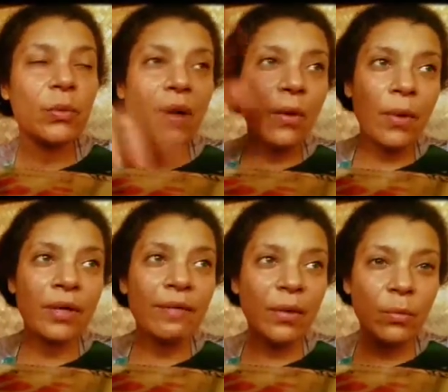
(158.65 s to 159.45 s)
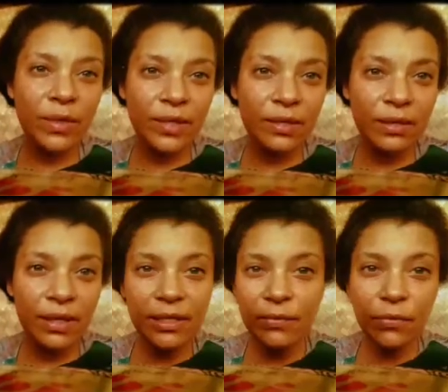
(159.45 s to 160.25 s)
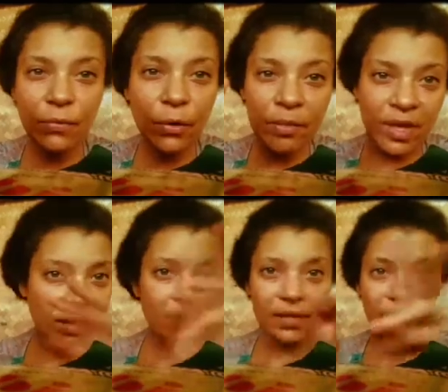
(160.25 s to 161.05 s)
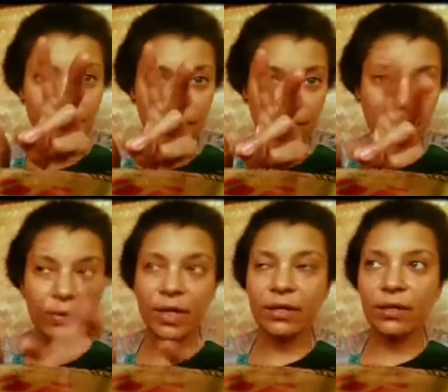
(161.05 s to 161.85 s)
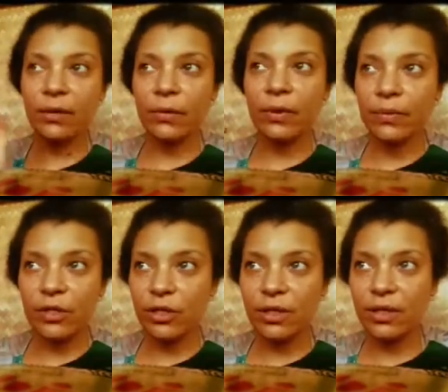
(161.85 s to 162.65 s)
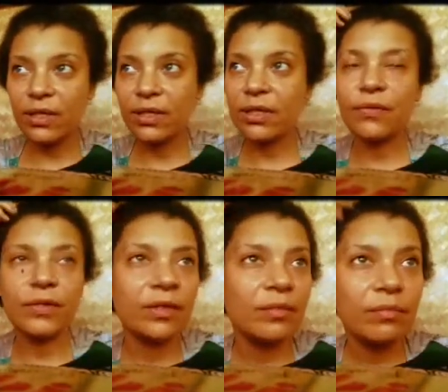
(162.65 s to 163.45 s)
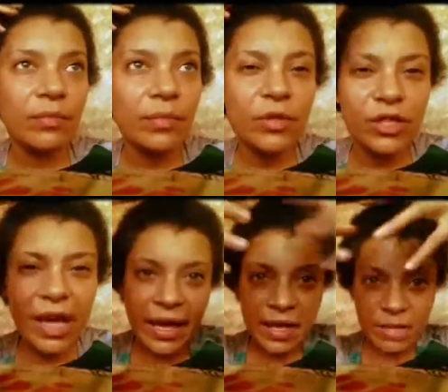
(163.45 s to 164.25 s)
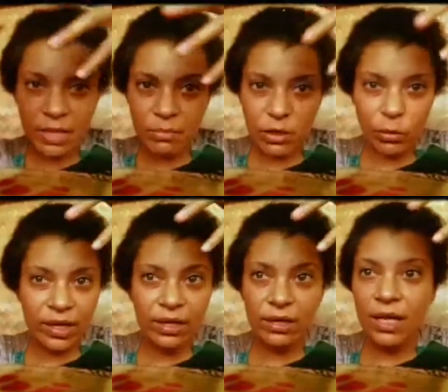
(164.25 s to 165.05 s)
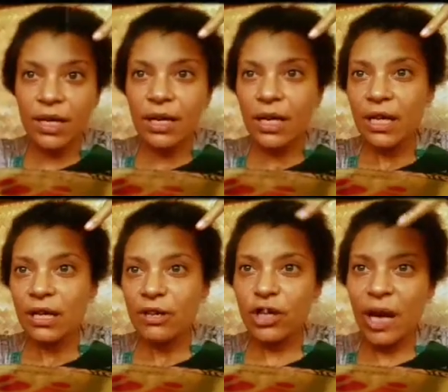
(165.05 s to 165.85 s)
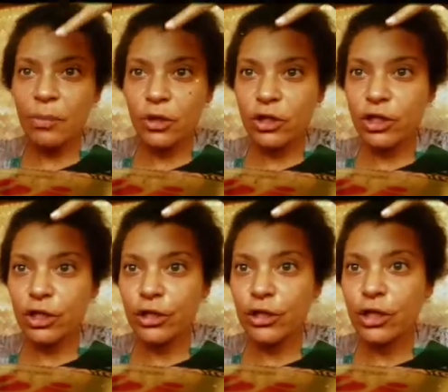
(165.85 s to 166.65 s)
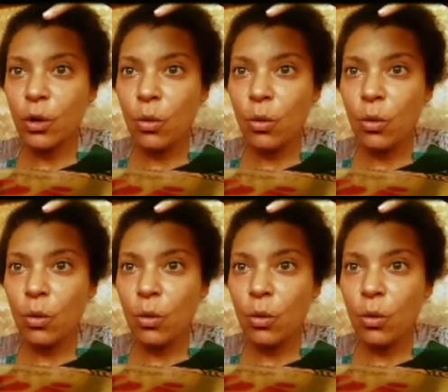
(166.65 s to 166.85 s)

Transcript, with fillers: Well, one of them was a different form than these other three, so it was just a different time in between chapter